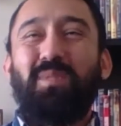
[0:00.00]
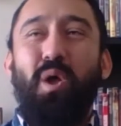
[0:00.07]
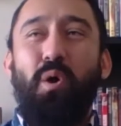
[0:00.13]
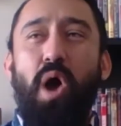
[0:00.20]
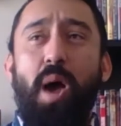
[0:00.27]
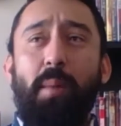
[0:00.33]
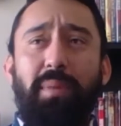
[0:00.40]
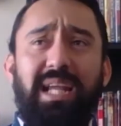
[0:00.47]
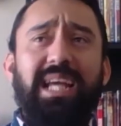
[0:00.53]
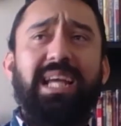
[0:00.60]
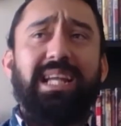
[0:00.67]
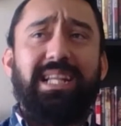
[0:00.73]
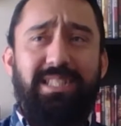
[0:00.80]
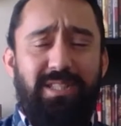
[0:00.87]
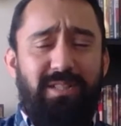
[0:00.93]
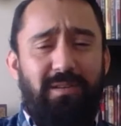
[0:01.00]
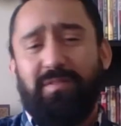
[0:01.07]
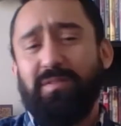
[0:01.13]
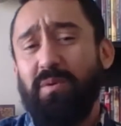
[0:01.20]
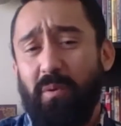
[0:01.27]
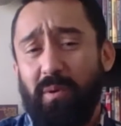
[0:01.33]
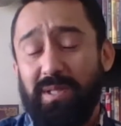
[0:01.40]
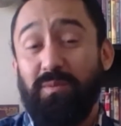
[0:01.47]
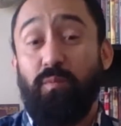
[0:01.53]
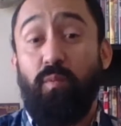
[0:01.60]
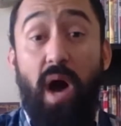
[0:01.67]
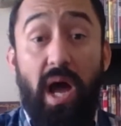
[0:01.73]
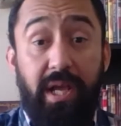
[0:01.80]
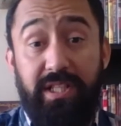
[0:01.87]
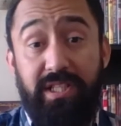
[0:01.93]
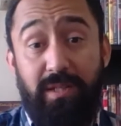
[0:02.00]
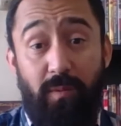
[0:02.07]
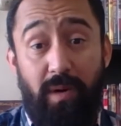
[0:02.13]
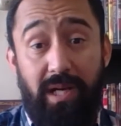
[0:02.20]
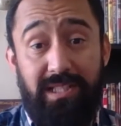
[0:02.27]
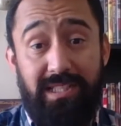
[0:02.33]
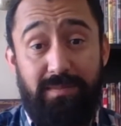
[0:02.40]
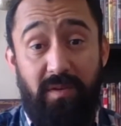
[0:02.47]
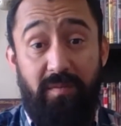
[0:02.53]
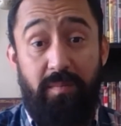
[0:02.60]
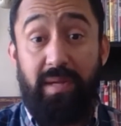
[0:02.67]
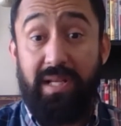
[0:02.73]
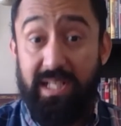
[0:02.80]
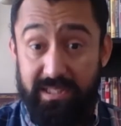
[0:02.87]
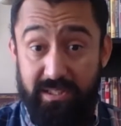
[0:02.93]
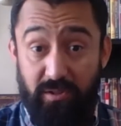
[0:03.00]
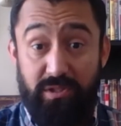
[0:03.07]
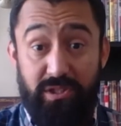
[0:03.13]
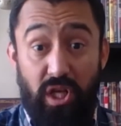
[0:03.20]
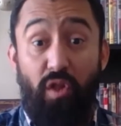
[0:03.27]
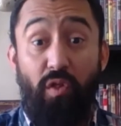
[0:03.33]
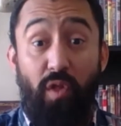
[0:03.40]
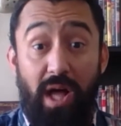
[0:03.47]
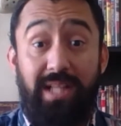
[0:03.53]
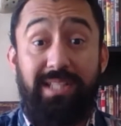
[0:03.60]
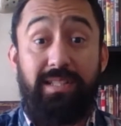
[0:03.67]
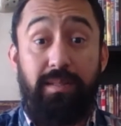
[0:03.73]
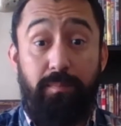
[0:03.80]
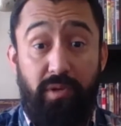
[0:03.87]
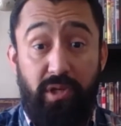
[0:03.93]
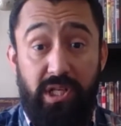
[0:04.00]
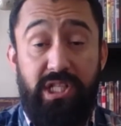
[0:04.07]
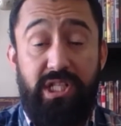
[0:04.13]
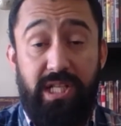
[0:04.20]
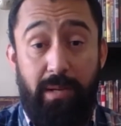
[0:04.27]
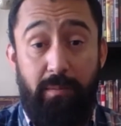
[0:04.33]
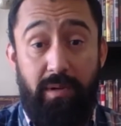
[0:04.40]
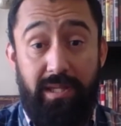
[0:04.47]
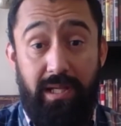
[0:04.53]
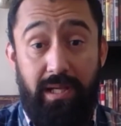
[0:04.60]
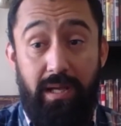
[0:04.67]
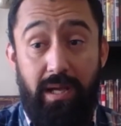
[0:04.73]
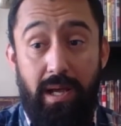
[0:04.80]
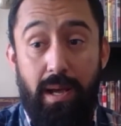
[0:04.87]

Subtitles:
I'm gonna get into, of course, why you should watch this movie, because there's a lot to appreciate with it.